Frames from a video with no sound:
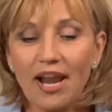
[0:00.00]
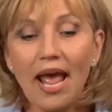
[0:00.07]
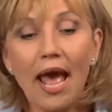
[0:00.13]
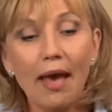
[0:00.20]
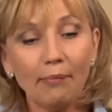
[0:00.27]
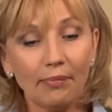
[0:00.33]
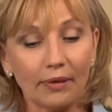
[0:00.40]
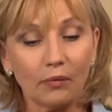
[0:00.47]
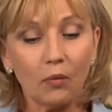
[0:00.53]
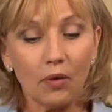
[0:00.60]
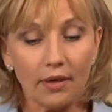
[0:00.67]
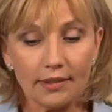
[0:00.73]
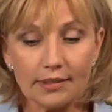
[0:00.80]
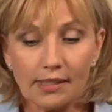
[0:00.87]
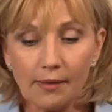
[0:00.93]
What happened
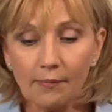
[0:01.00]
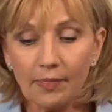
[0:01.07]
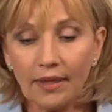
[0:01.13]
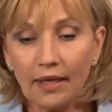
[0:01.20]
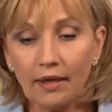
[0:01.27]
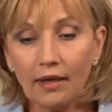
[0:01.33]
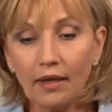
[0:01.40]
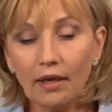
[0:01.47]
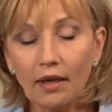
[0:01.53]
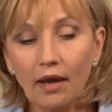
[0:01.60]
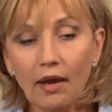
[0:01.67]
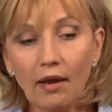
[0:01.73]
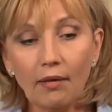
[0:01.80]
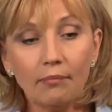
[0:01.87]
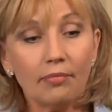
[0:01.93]
was
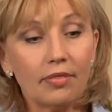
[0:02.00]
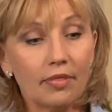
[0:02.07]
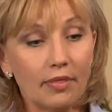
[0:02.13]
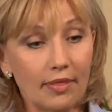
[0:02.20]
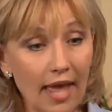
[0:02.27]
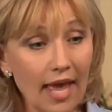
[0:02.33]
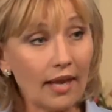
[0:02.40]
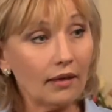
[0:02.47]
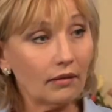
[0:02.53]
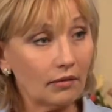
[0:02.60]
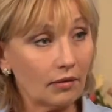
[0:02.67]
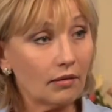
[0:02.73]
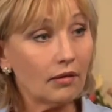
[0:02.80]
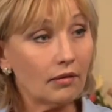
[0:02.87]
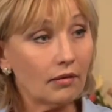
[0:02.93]
then